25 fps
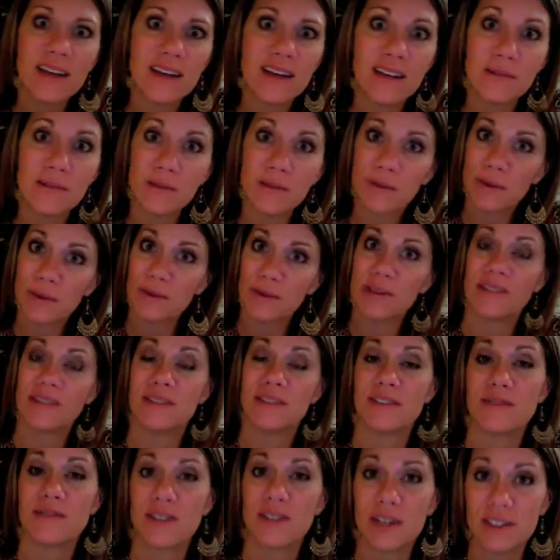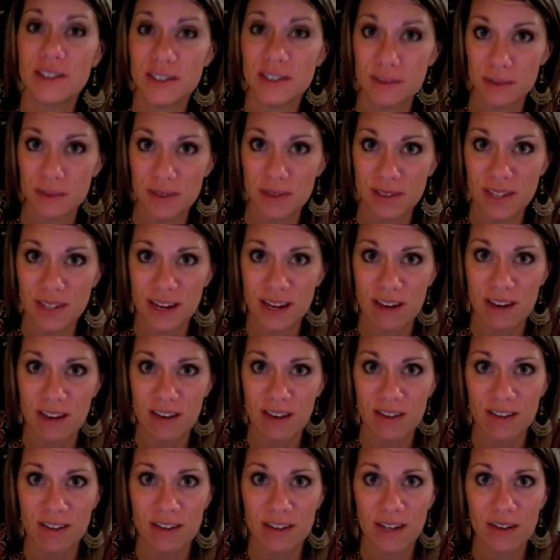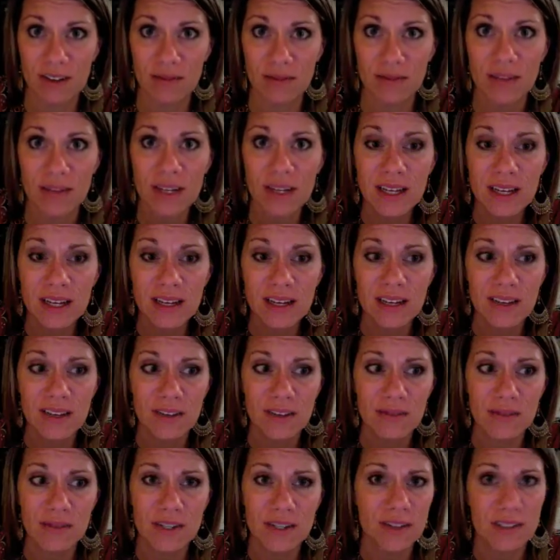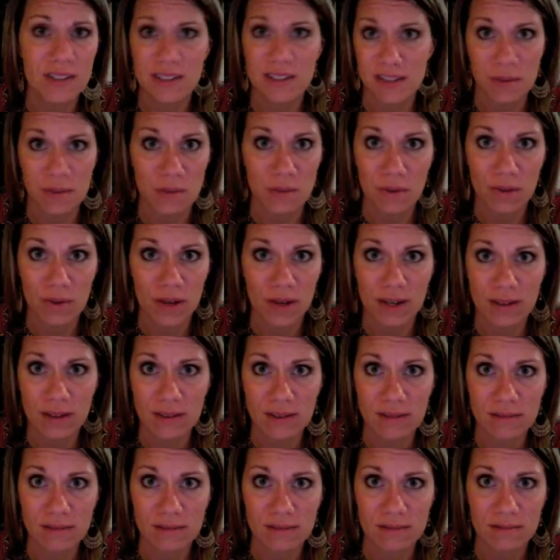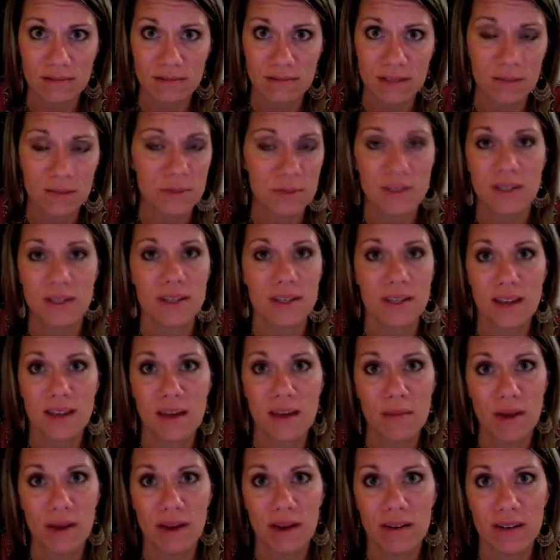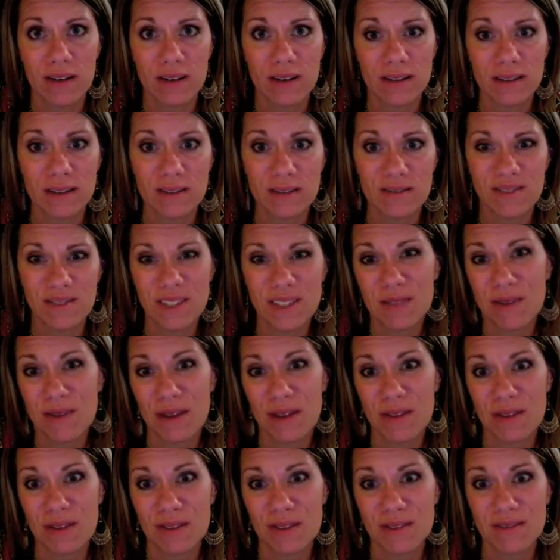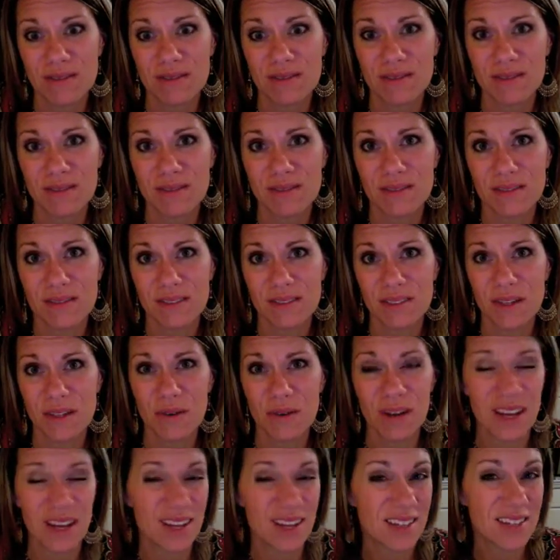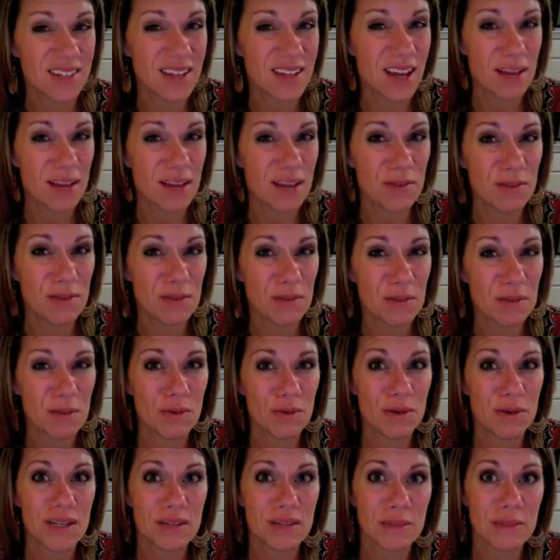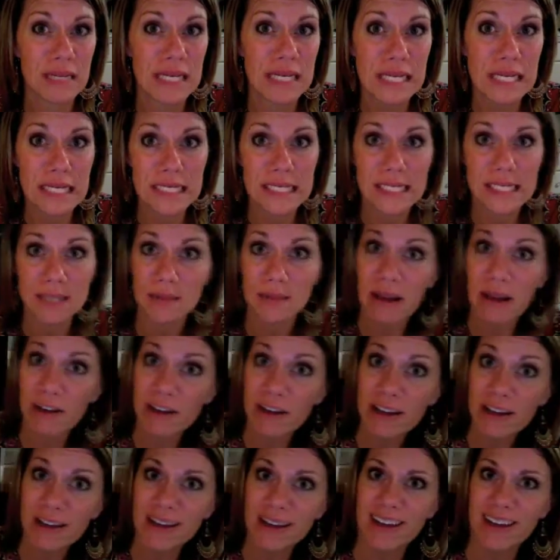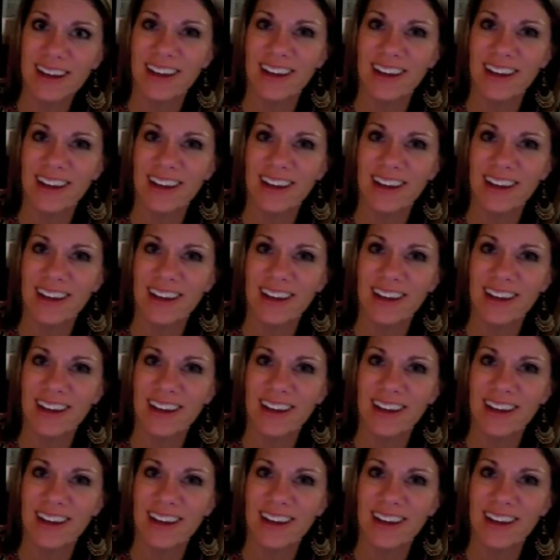Number one, we live in a very small town, and we figured at some point it was going to come out, and we'd rather know ahead of time if people were going to be idiots about it.